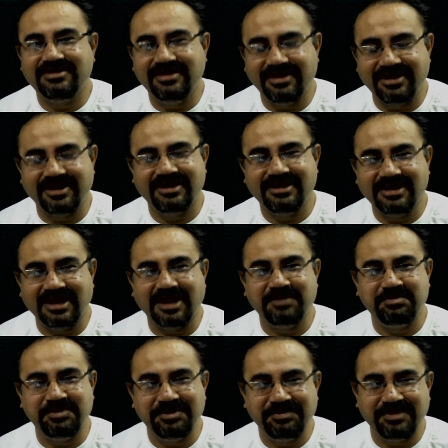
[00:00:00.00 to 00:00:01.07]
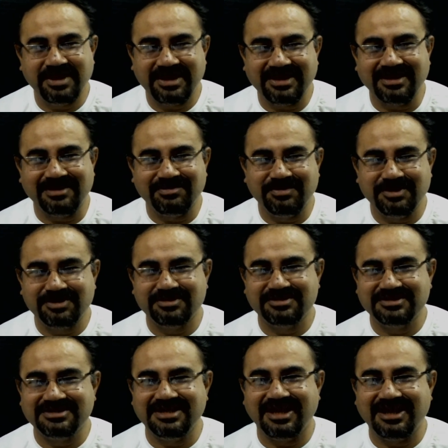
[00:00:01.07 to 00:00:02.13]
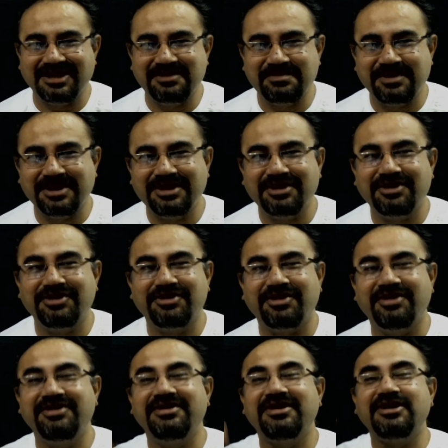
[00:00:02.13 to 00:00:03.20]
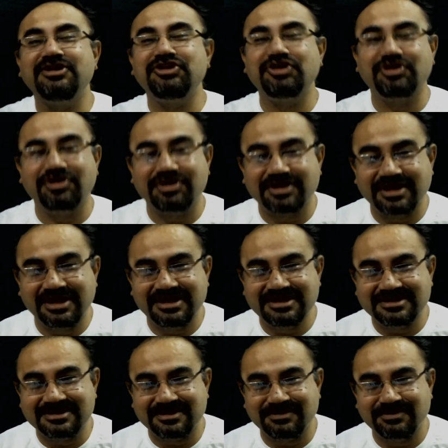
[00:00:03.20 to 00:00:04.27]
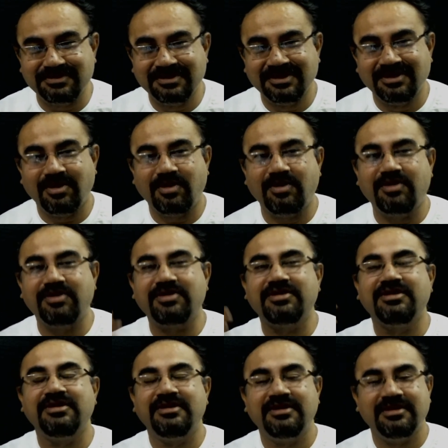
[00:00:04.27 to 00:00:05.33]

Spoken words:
drink and be merry because they are dependent on other organism or